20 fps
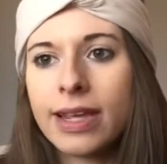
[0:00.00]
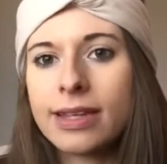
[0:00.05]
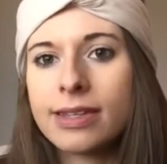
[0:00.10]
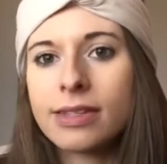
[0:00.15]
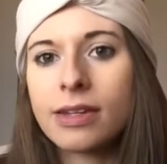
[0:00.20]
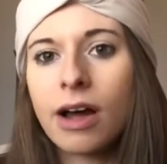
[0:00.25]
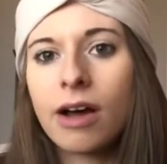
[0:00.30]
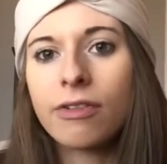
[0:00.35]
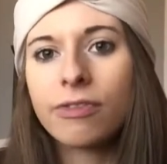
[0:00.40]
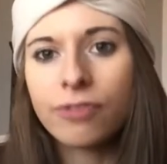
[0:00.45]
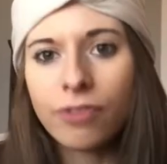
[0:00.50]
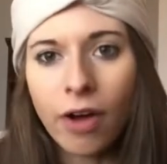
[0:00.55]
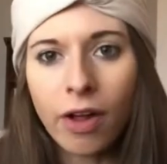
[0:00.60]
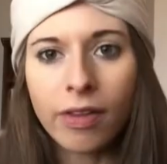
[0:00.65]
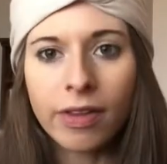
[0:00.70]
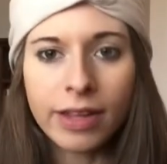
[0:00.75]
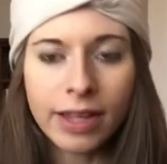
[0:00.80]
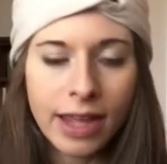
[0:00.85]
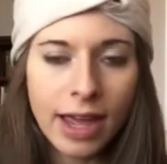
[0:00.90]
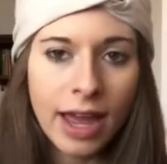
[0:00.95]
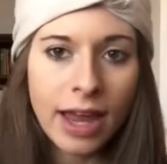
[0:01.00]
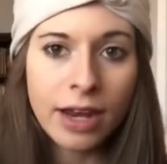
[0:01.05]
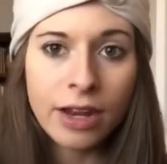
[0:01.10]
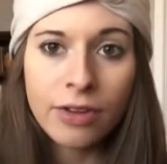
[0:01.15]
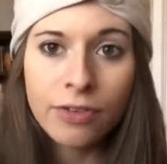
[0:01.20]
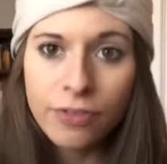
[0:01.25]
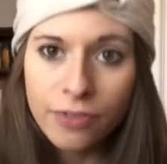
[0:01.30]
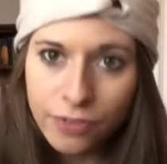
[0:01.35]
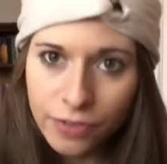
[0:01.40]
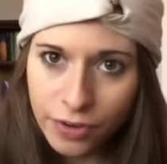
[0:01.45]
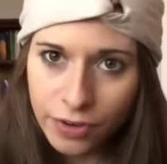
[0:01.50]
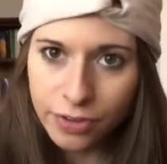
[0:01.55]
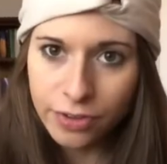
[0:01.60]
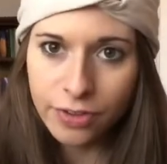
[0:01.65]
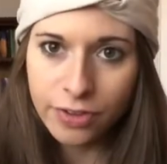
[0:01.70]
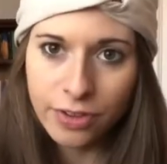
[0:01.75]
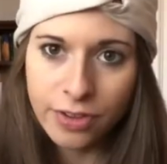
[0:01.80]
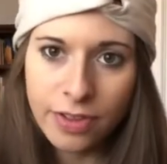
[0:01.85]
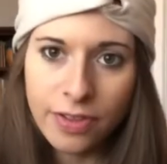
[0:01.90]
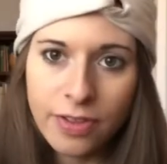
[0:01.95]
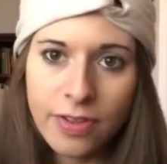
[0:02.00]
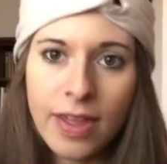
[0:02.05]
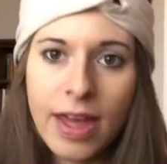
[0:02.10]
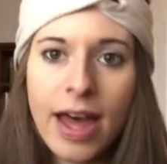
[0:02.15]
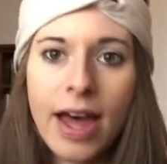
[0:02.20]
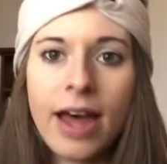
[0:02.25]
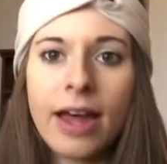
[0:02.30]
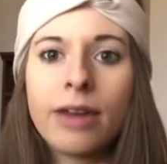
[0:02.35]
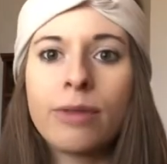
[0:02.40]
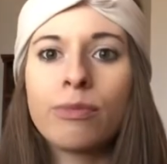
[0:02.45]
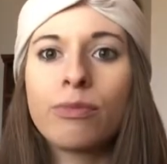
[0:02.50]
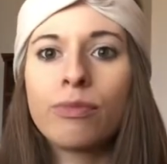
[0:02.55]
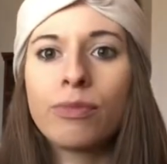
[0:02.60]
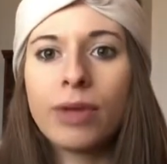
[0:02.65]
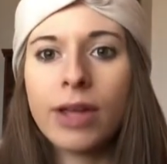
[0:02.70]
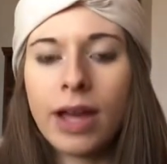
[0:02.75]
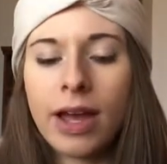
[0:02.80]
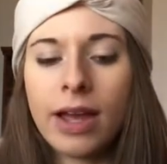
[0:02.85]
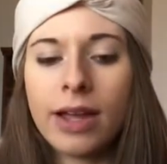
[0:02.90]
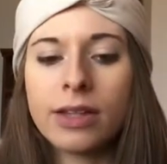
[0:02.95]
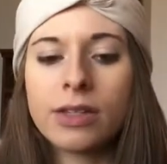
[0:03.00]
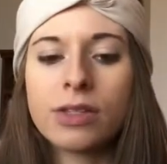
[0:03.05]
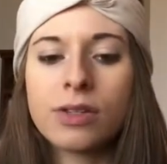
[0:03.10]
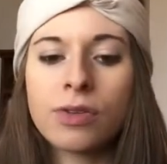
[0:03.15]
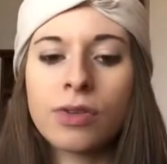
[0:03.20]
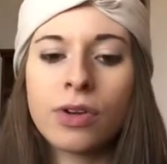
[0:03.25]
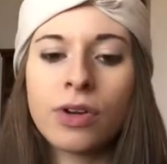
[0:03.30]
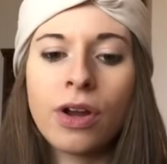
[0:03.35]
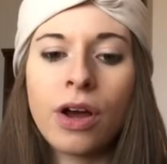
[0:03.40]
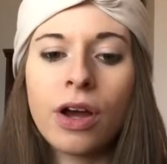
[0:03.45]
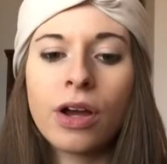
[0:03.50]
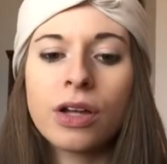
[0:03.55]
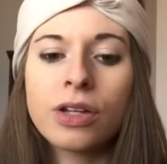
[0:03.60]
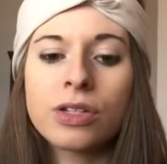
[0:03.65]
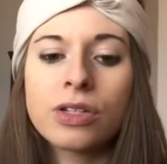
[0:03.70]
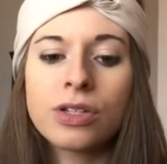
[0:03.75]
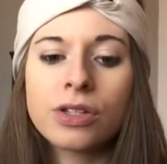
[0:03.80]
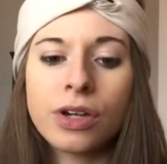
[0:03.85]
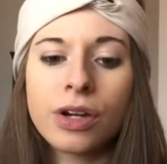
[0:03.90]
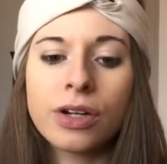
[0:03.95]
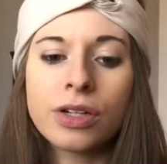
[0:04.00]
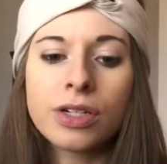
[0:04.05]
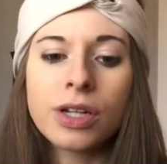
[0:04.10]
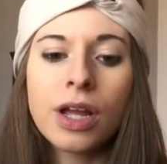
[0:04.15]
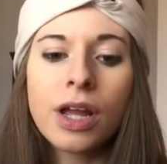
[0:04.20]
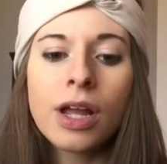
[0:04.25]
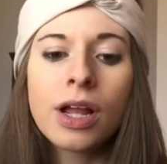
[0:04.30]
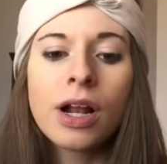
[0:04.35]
He's not falling any further than that behind, so they're not concerned.